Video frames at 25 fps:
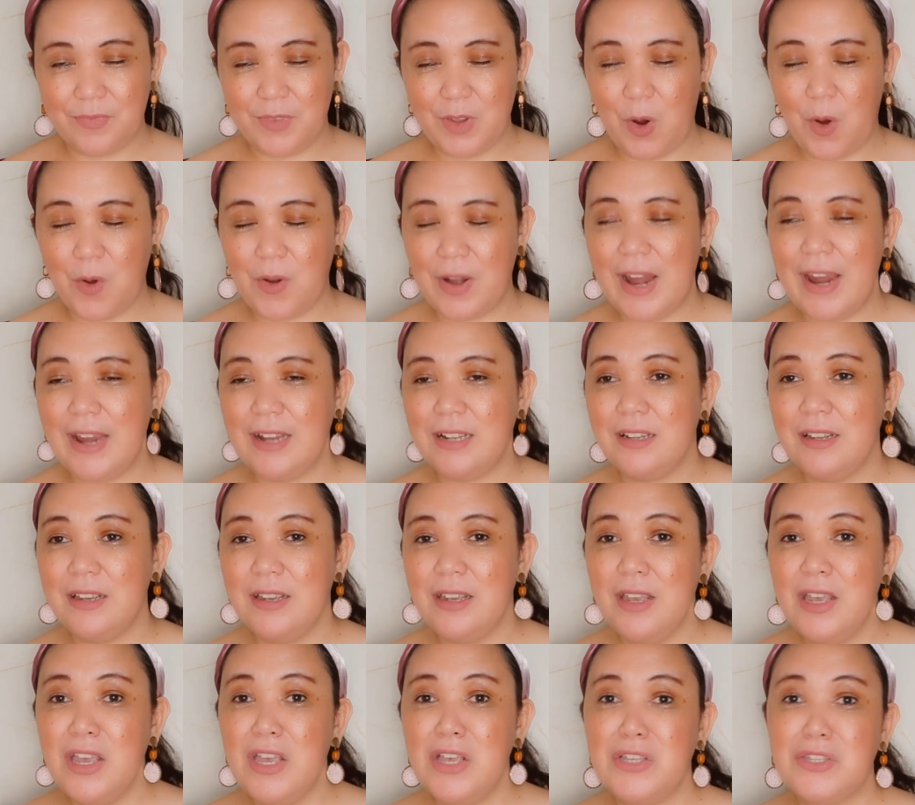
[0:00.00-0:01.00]
All right.
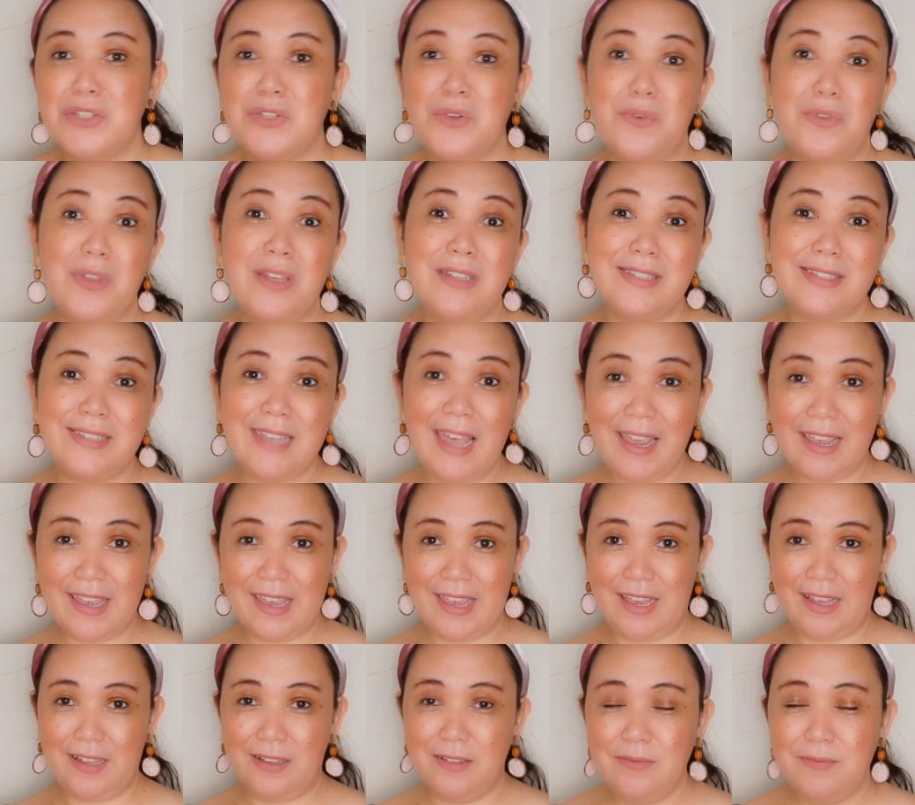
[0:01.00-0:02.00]
So the
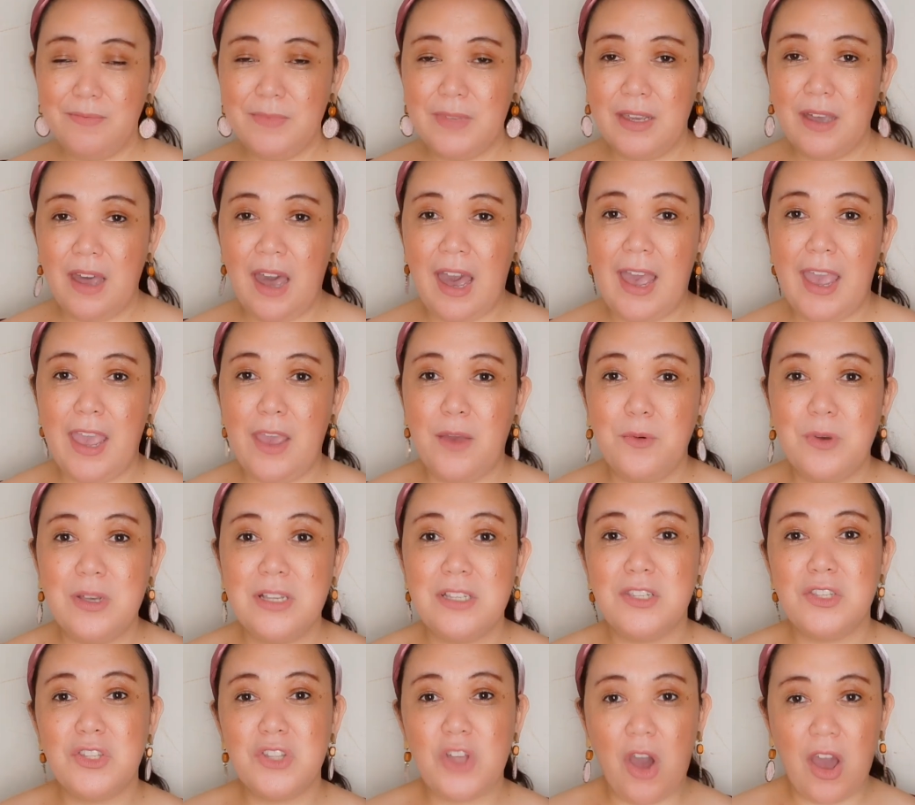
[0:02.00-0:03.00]
second, I
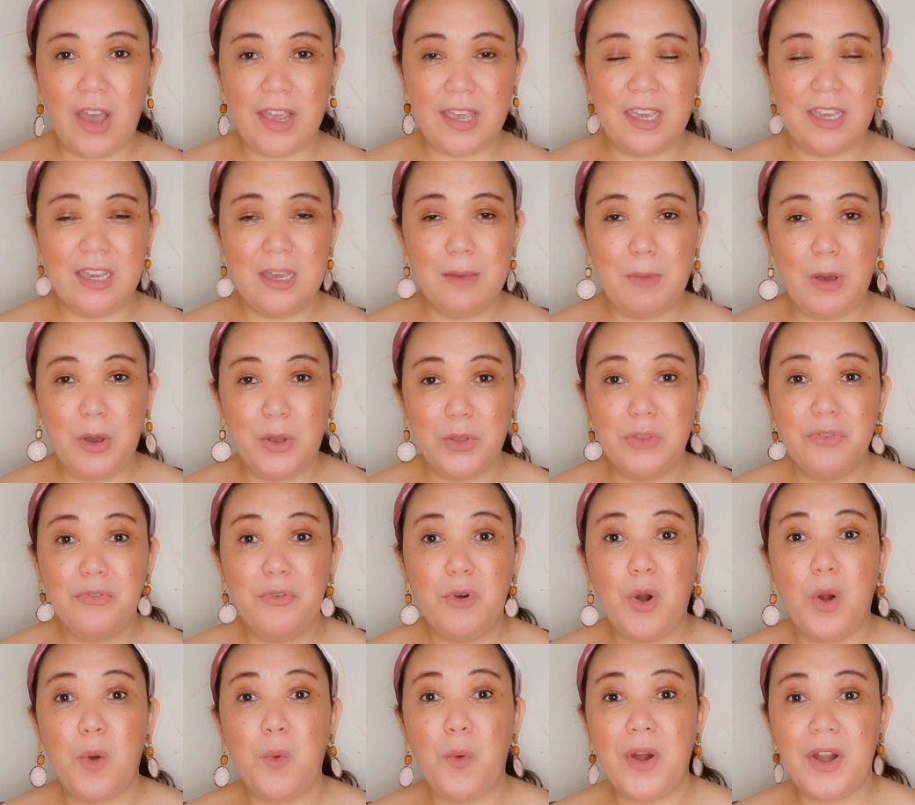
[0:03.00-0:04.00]
was talking about
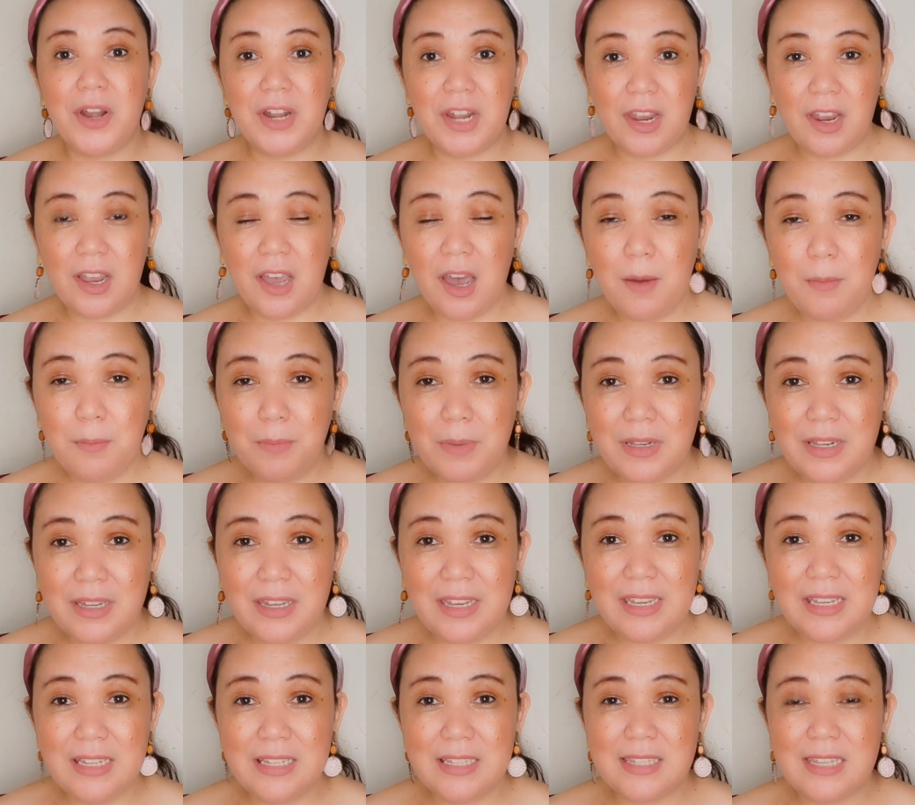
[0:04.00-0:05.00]
forwarding
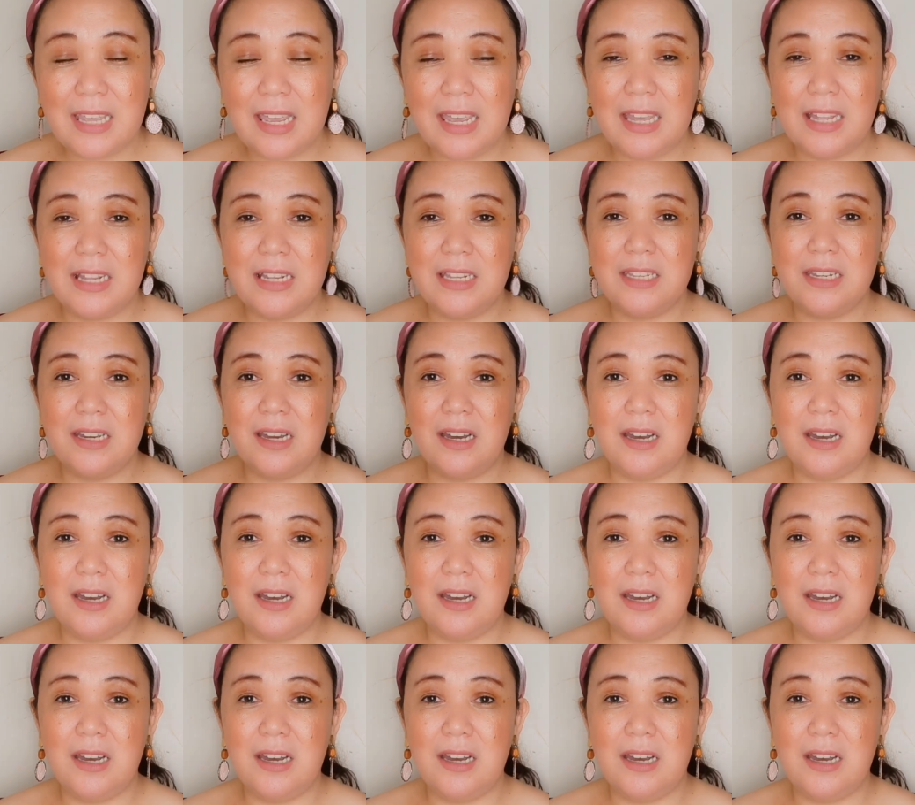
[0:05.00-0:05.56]
companies, and